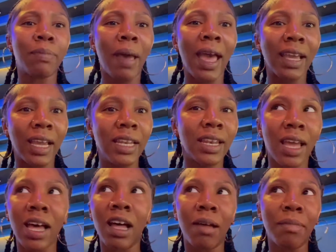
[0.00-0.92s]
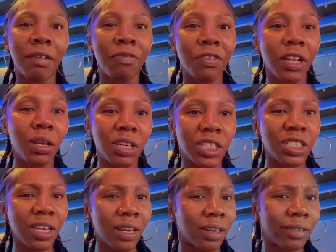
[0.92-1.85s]
back in the cup that fell on
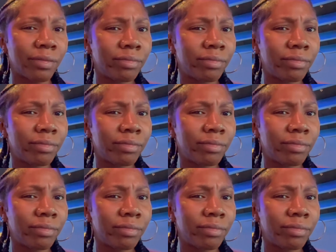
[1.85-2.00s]
the chair.